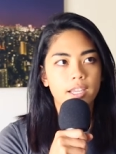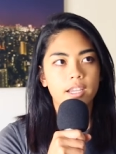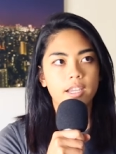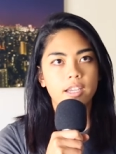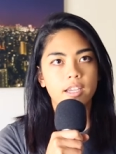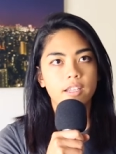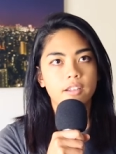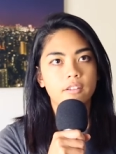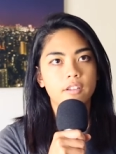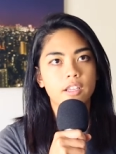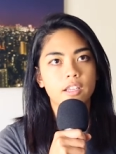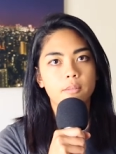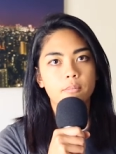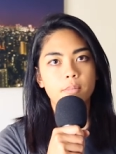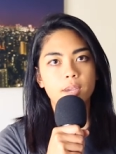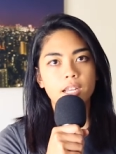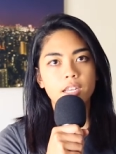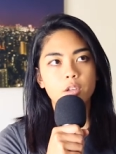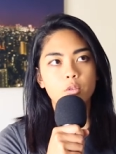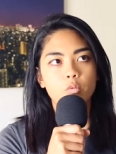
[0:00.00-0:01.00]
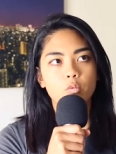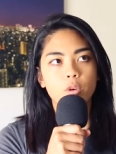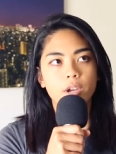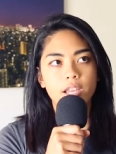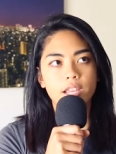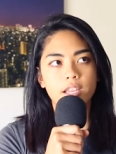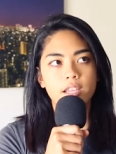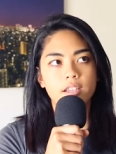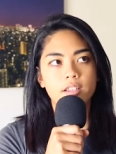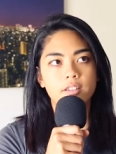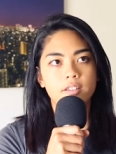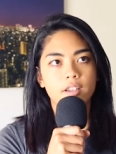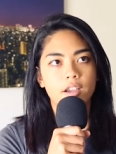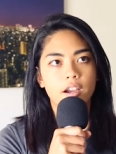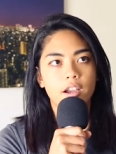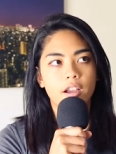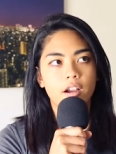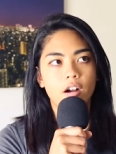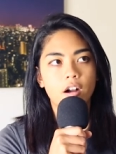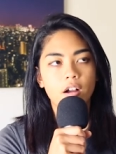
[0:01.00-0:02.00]
And in many ways,
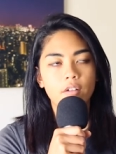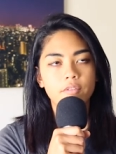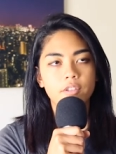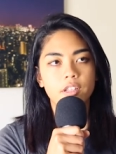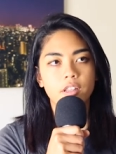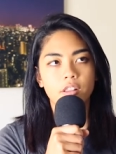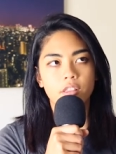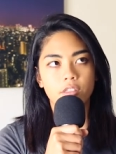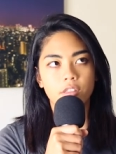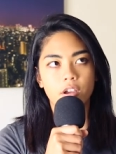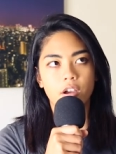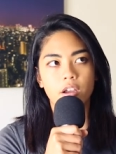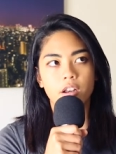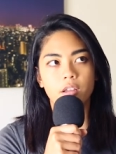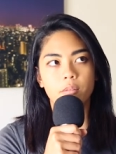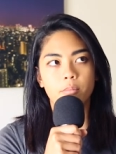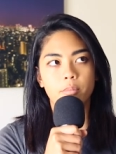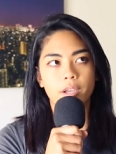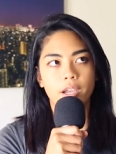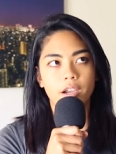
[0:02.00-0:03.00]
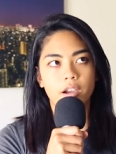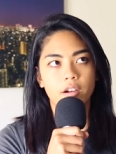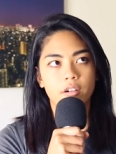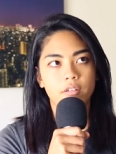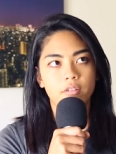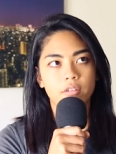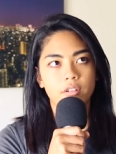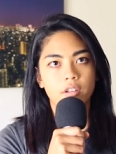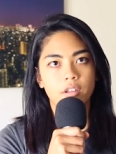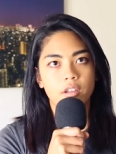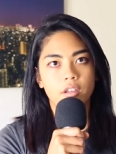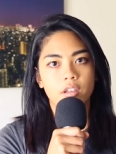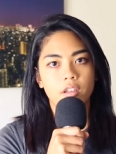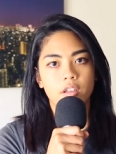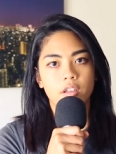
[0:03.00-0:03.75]
I often thought about